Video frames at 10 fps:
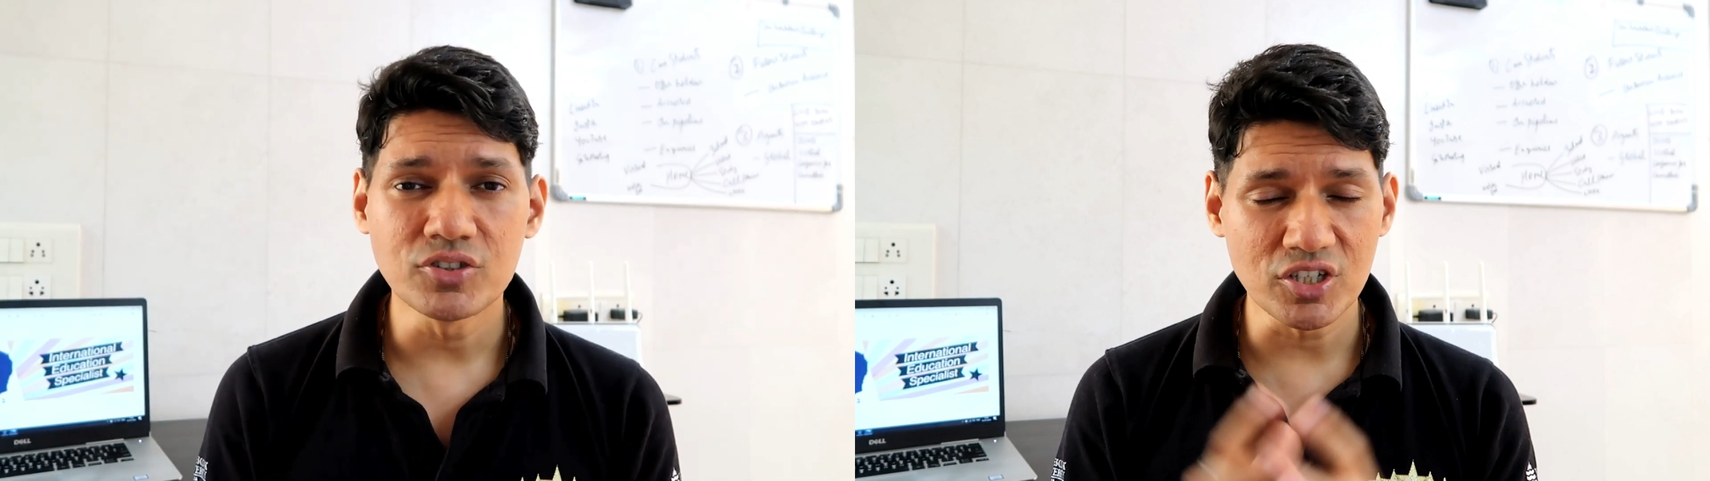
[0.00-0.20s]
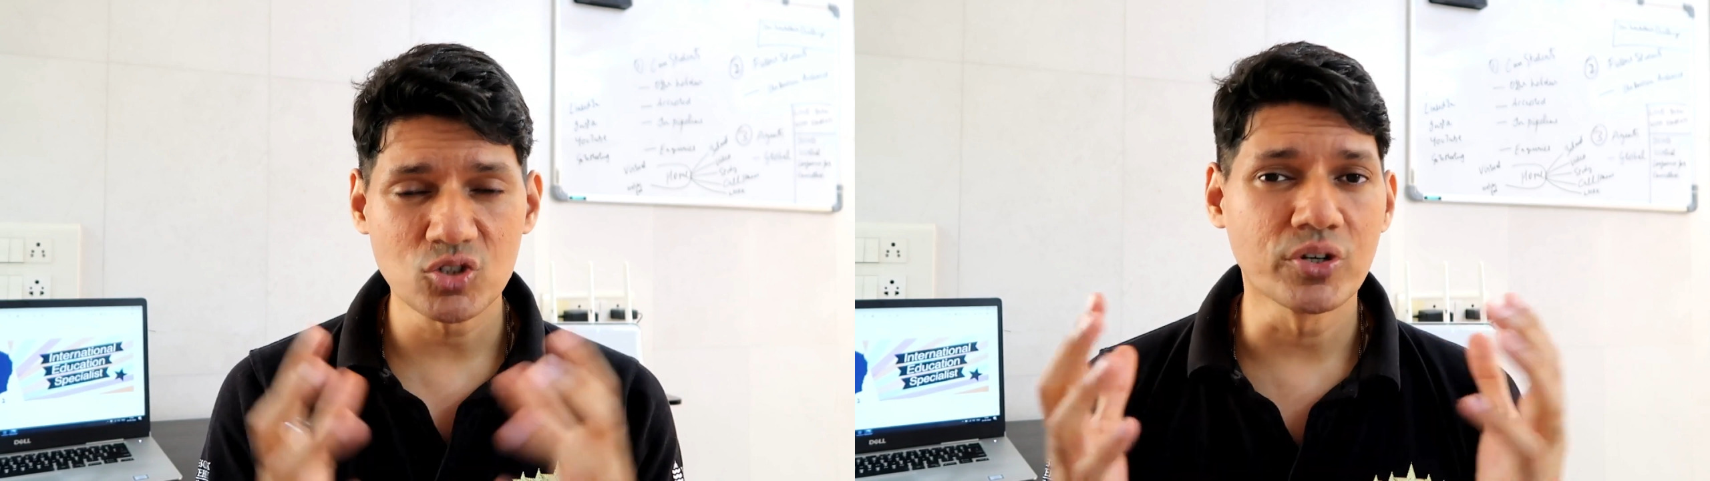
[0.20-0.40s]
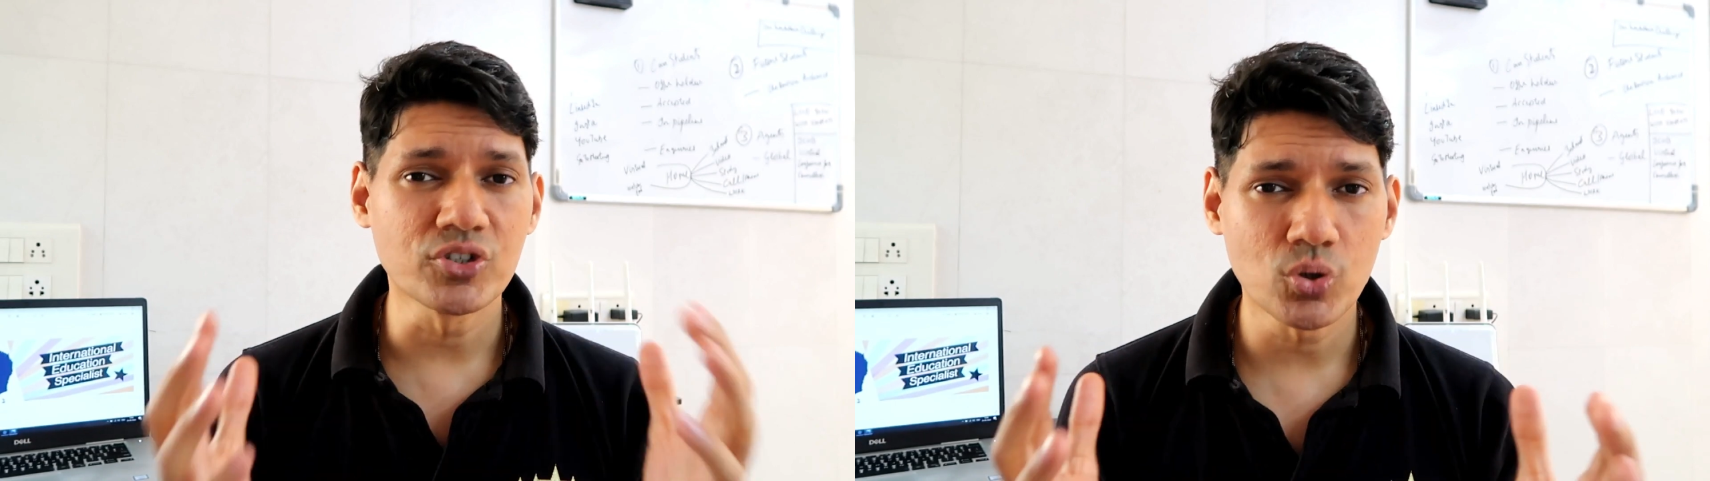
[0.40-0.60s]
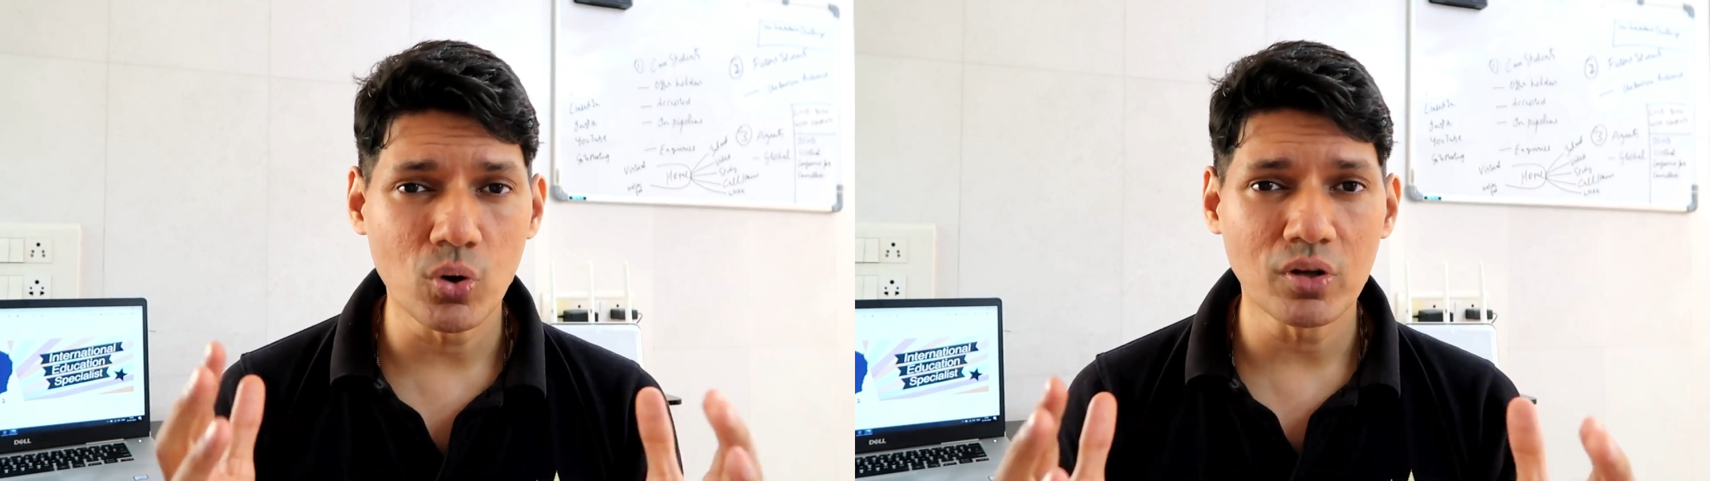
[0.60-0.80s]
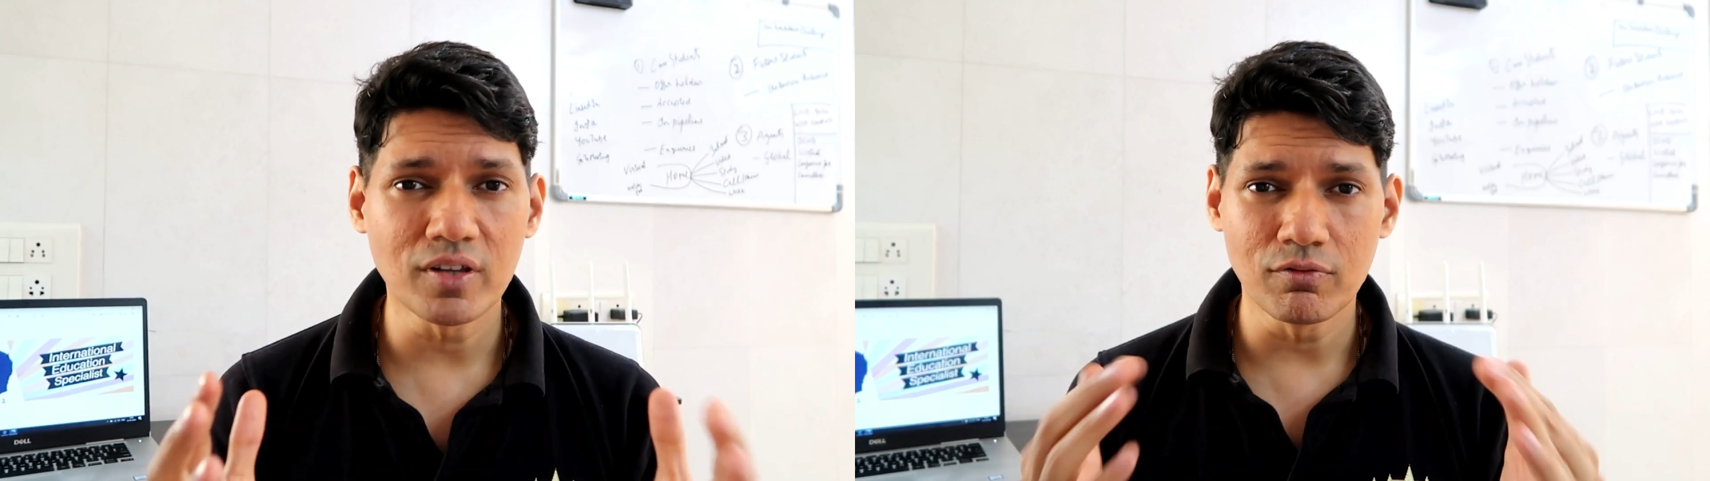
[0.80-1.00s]
just to
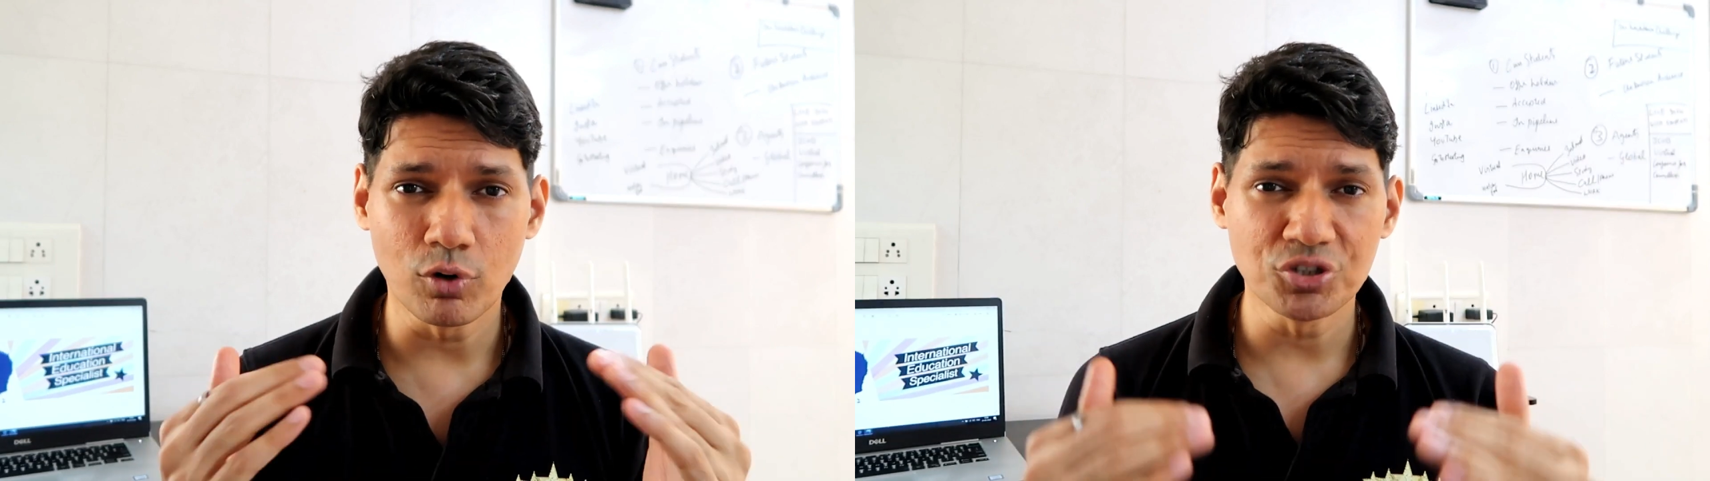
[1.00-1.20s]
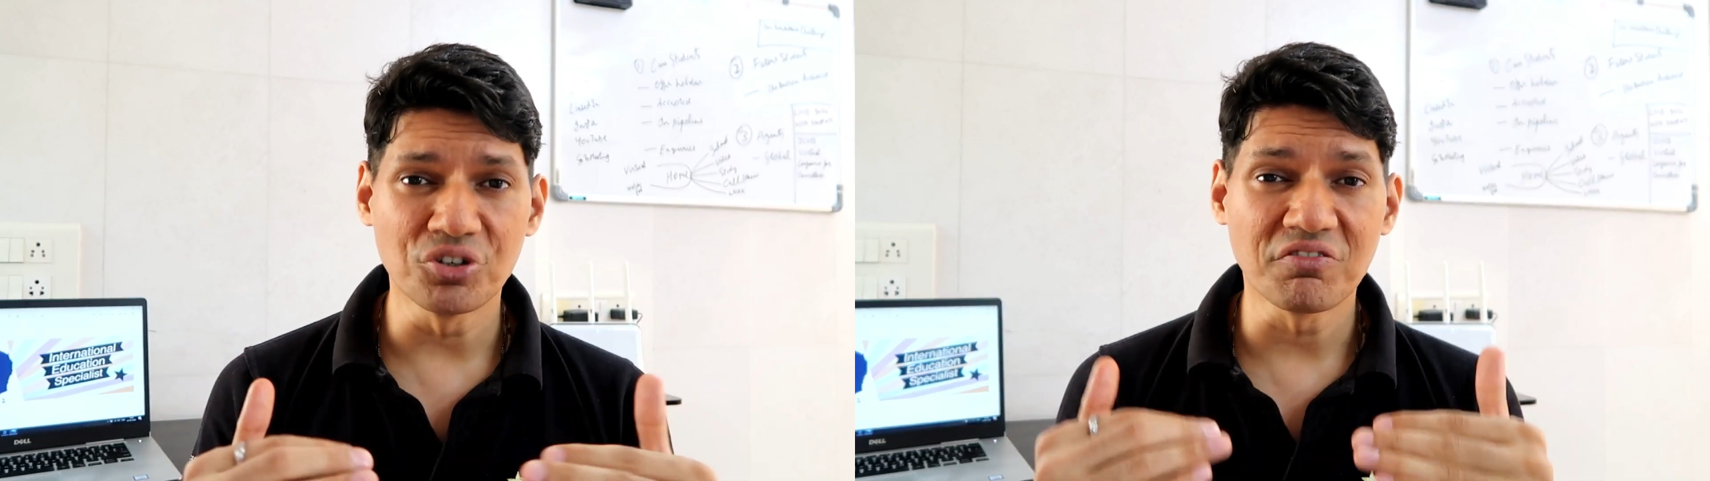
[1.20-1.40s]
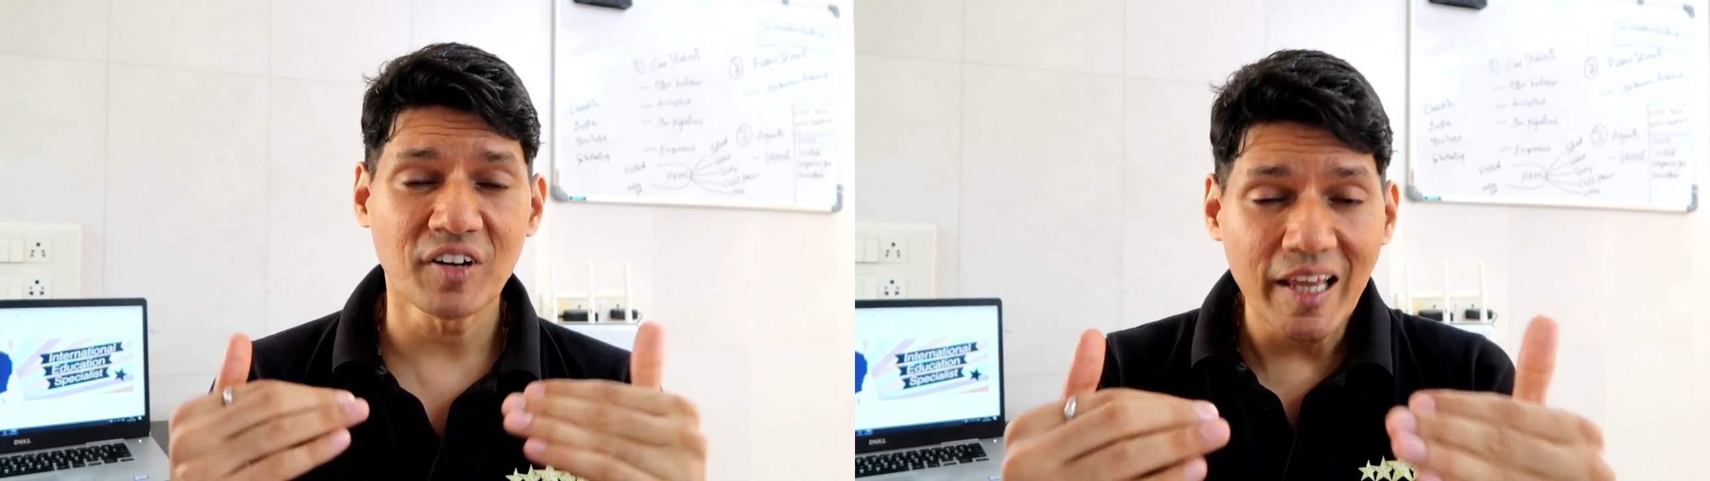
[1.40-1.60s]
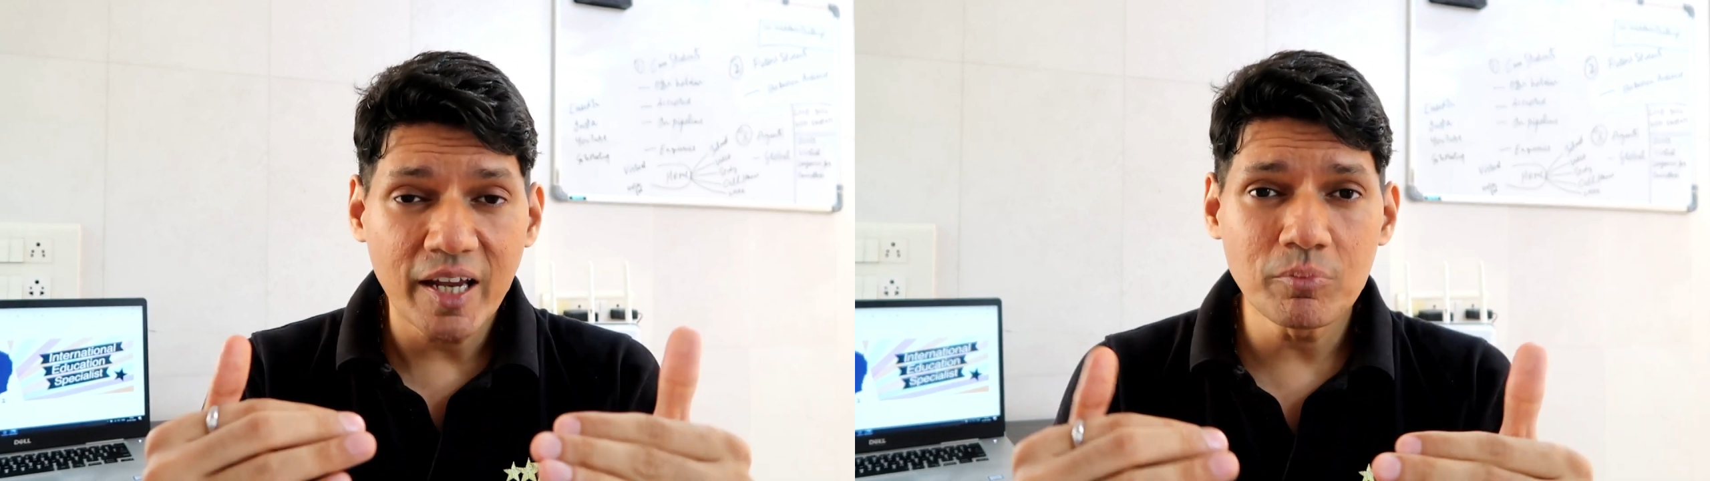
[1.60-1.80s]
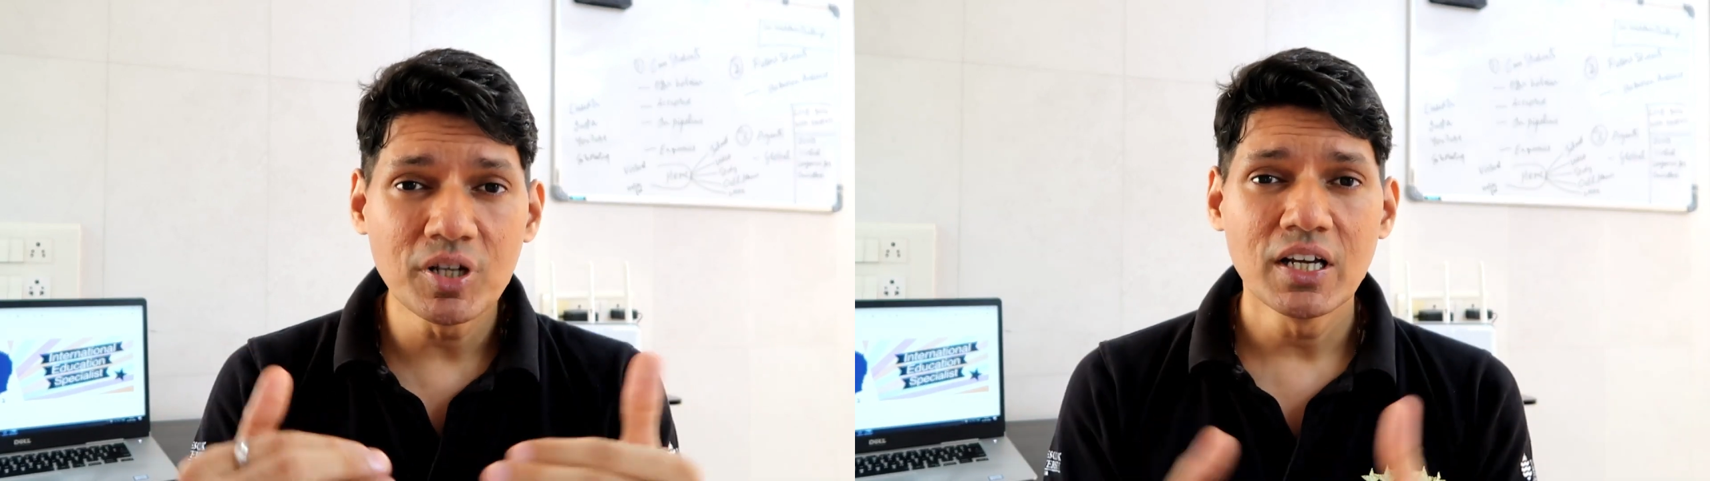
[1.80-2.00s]
ensure that what you've
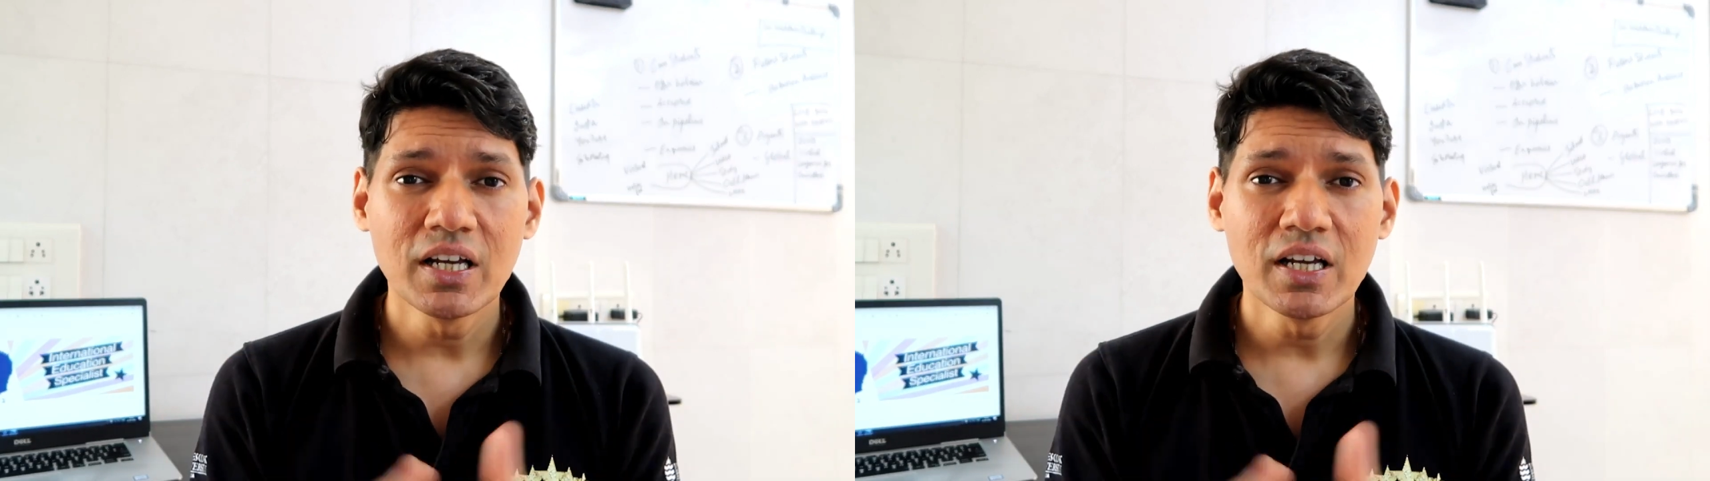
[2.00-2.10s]
claimed